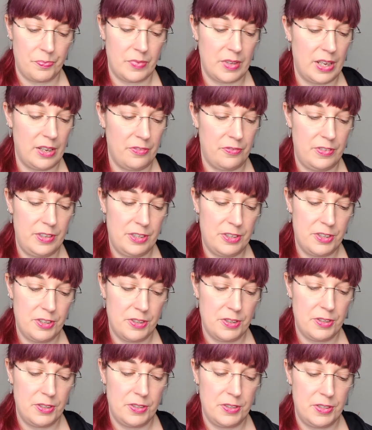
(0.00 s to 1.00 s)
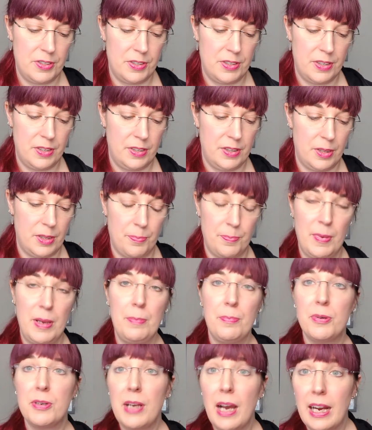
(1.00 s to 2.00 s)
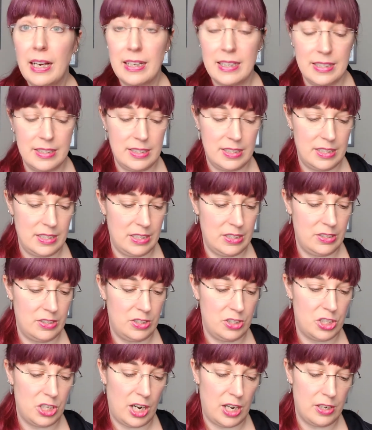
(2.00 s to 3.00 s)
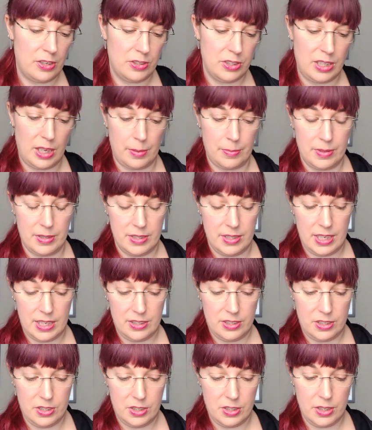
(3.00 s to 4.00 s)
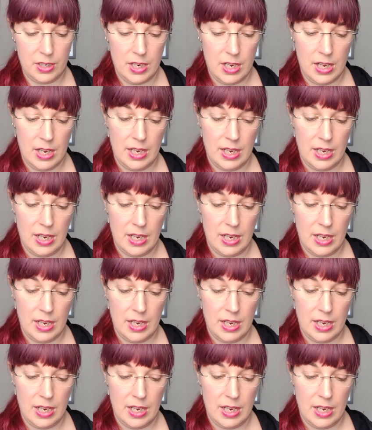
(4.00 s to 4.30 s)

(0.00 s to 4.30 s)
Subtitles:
It features, the main protagonist is Charles Thomas Tester.